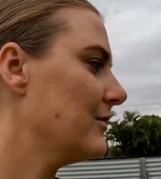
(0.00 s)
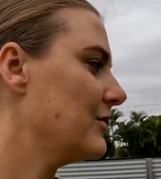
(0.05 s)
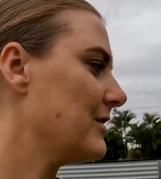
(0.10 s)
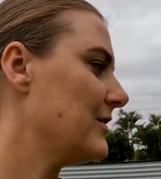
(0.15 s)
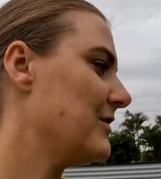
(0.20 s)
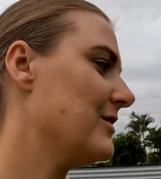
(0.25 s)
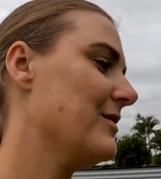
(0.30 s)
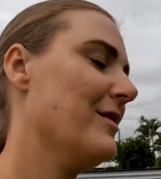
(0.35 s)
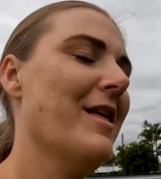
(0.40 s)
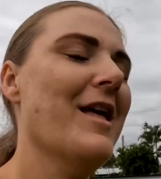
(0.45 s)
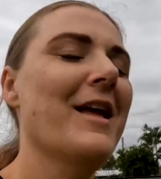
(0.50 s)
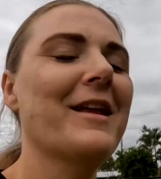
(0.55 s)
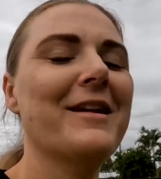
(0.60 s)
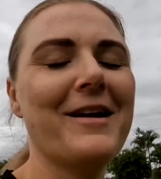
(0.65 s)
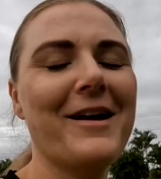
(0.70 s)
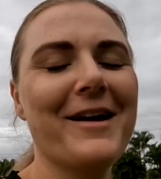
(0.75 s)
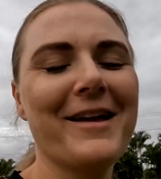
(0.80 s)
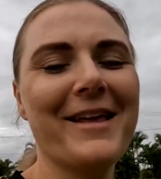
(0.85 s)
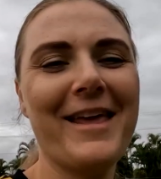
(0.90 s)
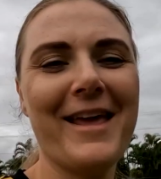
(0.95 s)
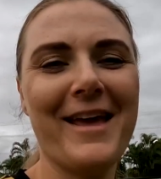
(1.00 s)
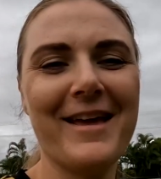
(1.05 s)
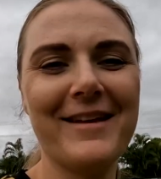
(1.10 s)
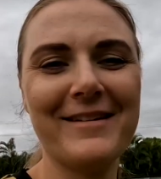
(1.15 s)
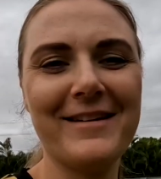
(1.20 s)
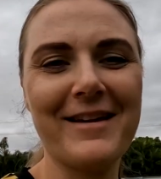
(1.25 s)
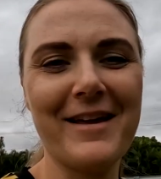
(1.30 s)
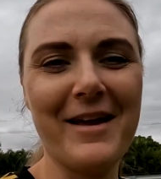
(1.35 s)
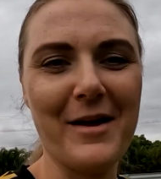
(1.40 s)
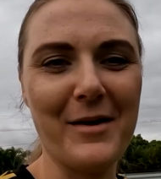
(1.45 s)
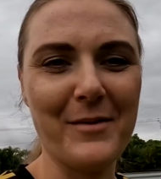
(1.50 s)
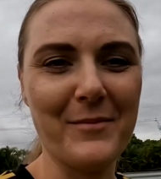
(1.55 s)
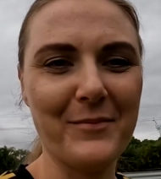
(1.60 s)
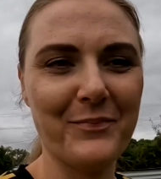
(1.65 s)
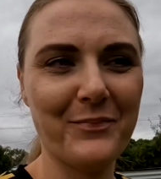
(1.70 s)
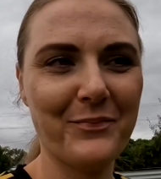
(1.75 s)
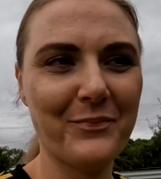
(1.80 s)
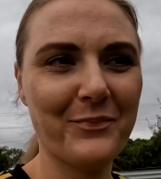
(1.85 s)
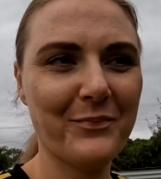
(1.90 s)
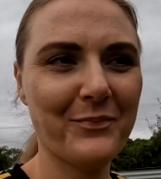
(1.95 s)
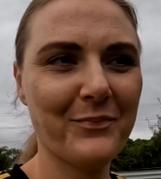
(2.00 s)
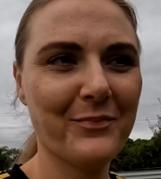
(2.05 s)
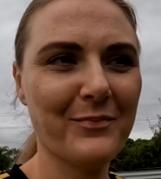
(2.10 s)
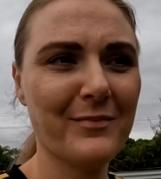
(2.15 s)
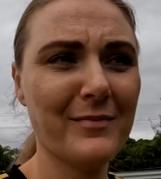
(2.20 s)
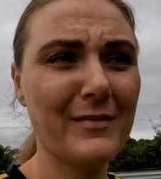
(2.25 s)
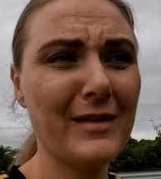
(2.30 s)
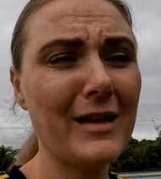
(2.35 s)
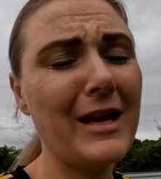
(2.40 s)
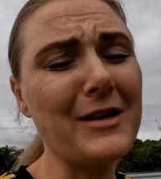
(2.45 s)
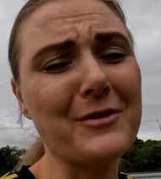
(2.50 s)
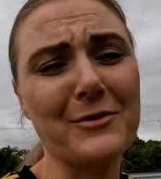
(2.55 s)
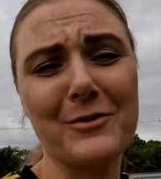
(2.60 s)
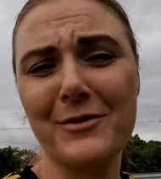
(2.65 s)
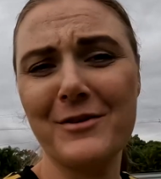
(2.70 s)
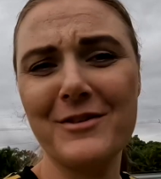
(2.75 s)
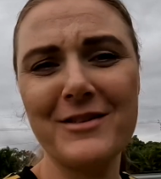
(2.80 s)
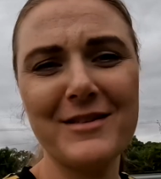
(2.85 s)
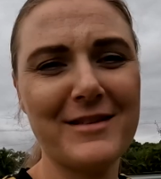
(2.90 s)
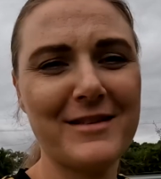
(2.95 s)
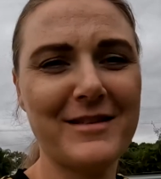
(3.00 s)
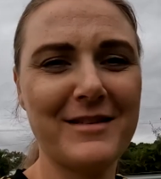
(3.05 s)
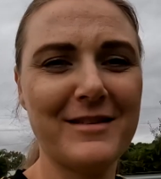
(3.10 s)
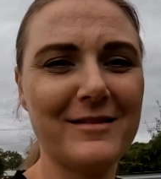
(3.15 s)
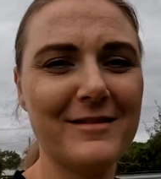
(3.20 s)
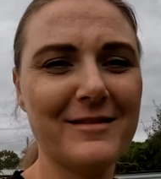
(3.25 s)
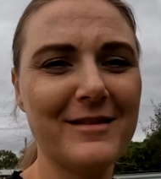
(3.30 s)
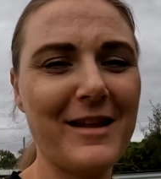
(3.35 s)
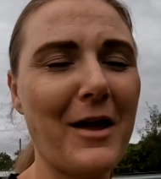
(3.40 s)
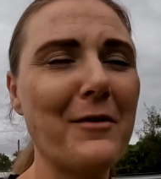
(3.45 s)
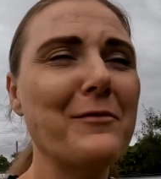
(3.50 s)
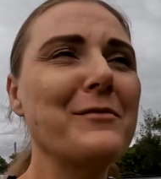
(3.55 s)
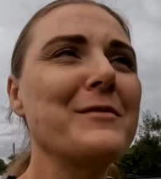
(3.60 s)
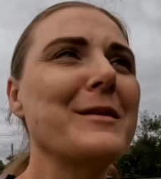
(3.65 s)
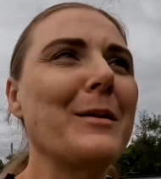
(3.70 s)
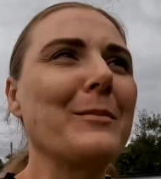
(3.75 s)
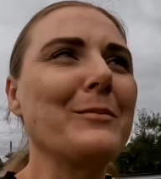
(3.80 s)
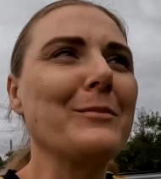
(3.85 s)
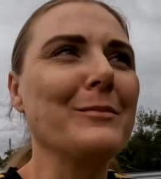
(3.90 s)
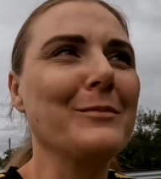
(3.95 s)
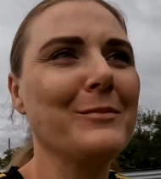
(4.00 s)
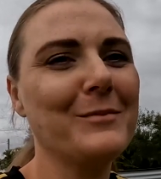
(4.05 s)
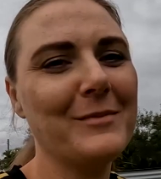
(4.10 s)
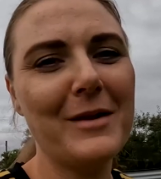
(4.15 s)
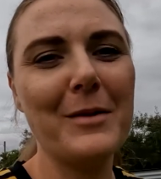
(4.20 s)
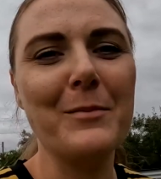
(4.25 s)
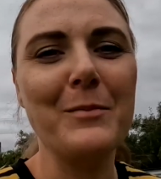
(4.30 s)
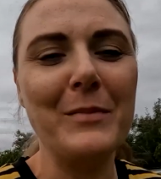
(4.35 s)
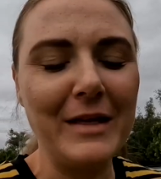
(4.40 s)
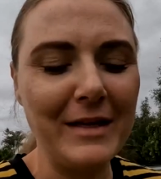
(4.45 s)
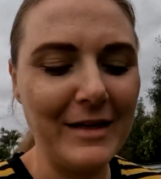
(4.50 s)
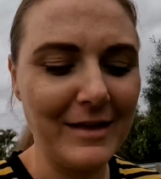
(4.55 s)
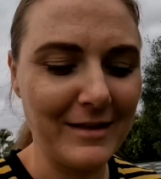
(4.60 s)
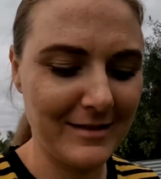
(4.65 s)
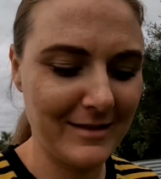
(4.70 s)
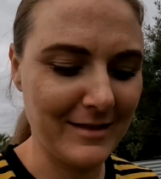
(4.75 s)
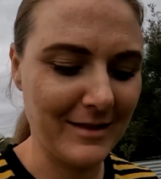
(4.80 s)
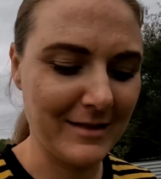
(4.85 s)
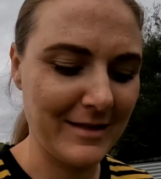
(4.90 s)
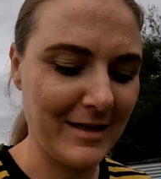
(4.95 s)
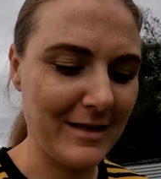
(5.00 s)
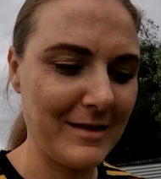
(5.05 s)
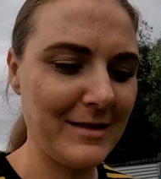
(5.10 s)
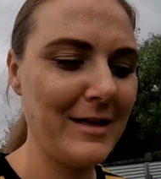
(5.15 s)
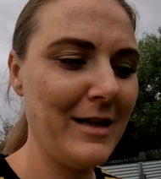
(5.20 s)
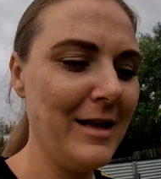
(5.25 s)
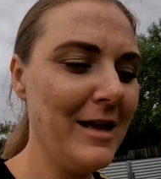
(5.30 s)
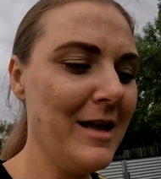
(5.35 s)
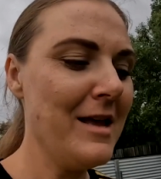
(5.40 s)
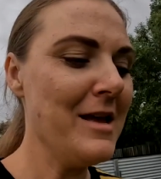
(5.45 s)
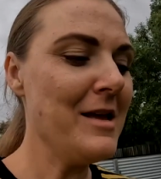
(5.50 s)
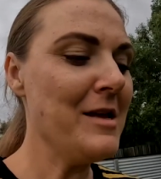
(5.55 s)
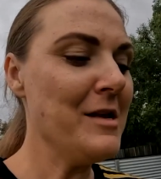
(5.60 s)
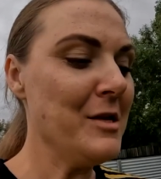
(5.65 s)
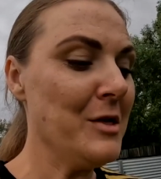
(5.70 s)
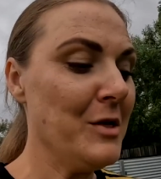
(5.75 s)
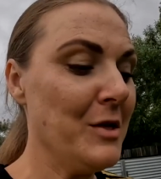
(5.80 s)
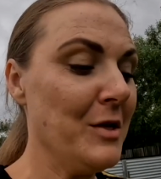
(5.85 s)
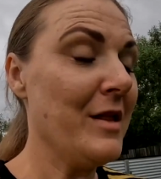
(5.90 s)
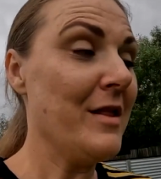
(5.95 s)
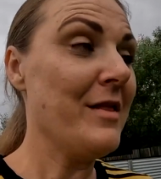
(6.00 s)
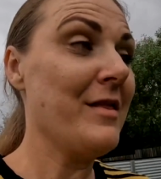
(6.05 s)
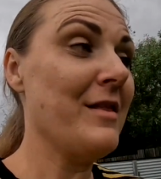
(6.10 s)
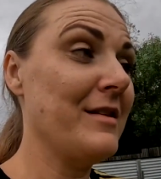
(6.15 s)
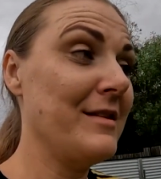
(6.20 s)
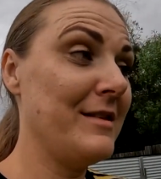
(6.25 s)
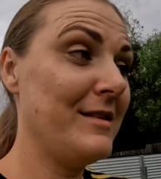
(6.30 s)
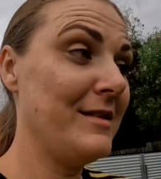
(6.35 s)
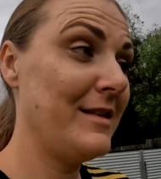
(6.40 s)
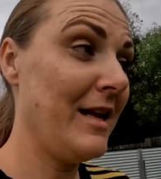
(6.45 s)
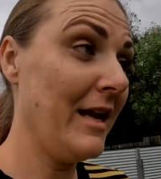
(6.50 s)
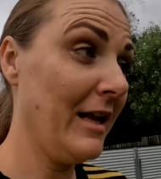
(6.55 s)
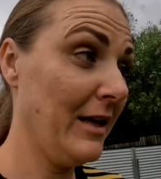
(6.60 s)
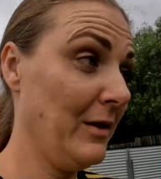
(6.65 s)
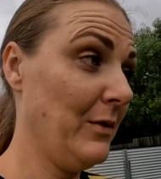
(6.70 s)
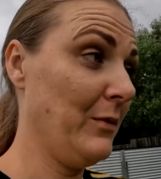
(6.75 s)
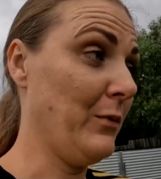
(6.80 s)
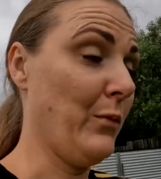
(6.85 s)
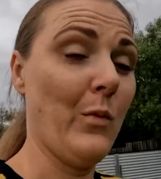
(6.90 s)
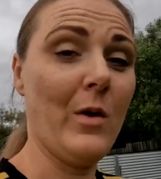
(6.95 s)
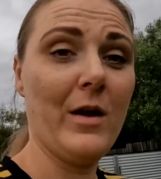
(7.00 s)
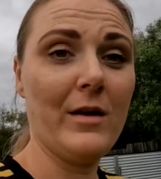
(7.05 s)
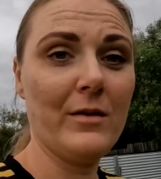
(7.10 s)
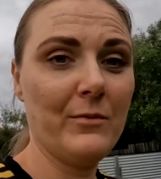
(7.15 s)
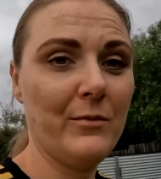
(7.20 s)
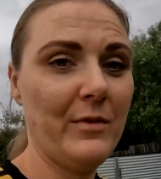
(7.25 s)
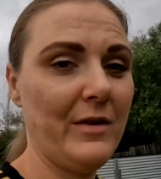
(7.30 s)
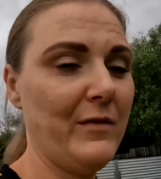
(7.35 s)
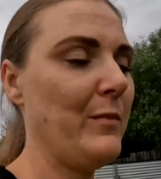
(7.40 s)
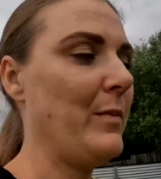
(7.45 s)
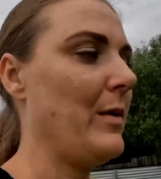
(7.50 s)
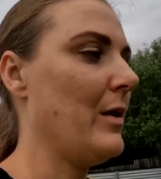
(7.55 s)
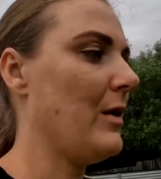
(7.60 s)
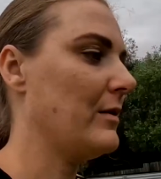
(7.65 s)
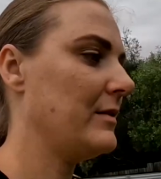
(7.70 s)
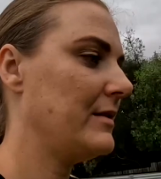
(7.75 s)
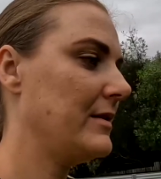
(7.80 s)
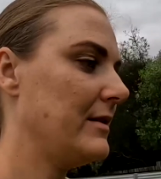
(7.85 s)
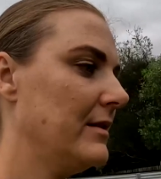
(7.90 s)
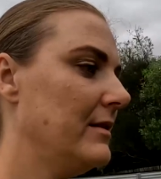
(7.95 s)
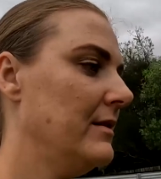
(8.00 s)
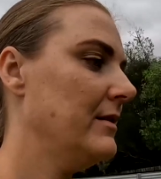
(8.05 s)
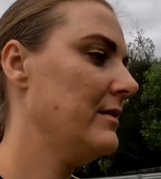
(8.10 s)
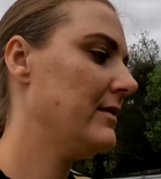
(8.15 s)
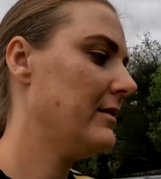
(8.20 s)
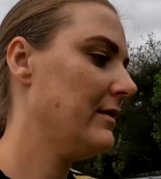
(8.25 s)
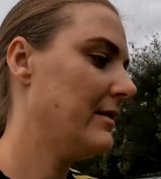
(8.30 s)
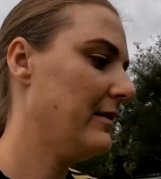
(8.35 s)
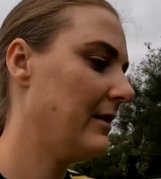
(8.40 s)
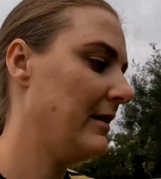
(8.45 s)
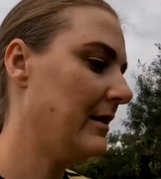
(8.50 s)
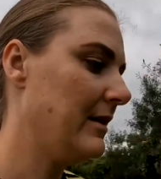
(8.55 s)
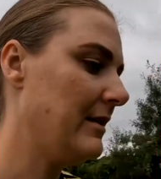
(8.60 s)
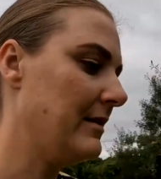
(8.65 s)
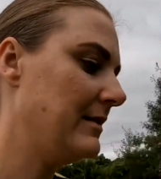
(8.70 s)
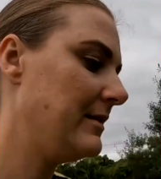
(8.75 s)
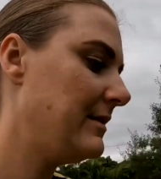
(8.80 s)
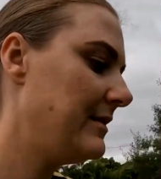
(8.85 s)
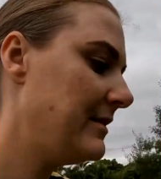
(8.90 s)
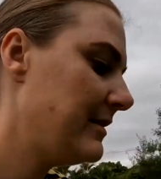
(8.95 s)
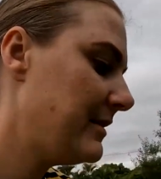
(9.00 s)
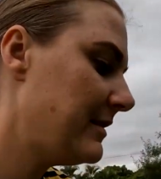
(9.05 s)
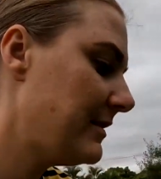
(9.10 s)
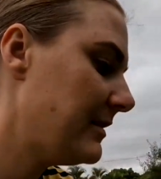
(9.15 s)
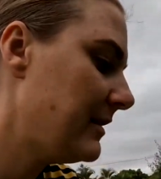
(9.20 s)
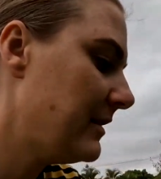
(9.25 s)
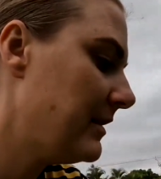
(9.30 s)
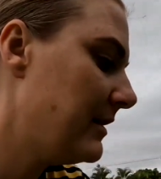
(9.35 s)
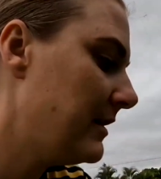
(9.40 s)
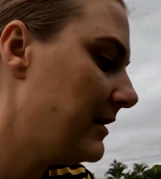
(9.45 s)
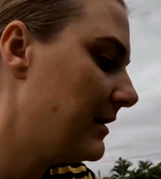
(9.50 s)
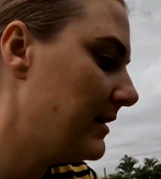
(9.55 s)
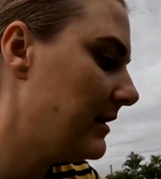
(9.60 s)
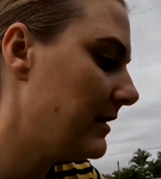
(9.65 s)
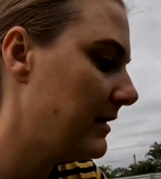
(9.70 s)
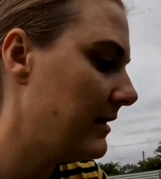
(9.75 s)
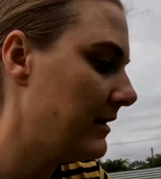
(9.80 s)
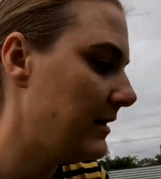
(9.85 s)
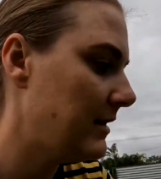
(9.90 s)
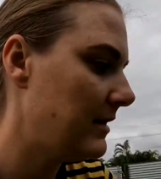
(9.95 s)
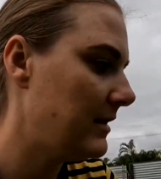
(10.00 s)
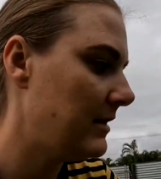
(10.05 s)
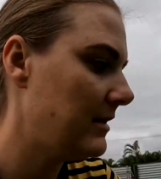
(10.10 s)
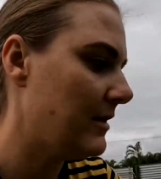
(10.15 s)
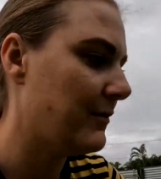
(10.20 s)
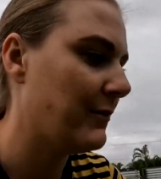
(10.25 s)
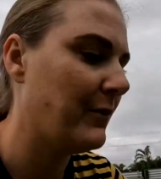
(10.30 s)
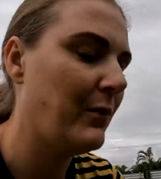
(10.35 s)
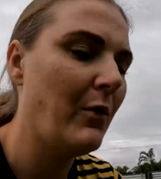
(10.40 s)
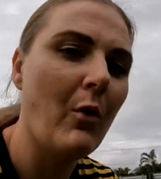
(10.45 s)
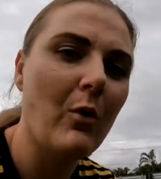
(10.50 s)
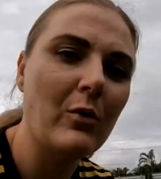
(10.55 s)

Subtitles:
just so that I can I don't know, just have some immediate success. The second one we've planted is, of